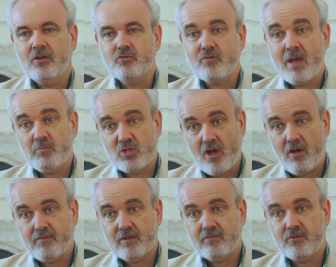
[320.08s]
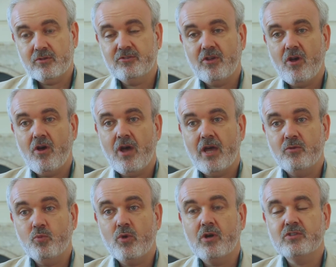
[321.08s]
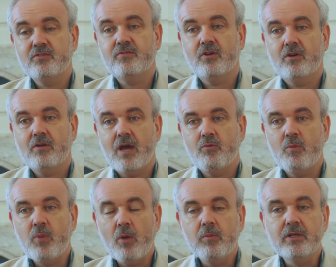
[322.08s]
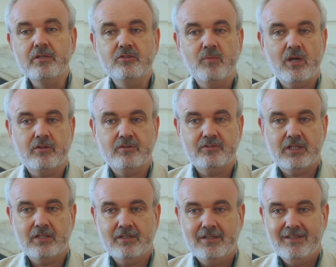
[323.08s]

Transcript: dreamt of and foresaw and worked for a republican democracy,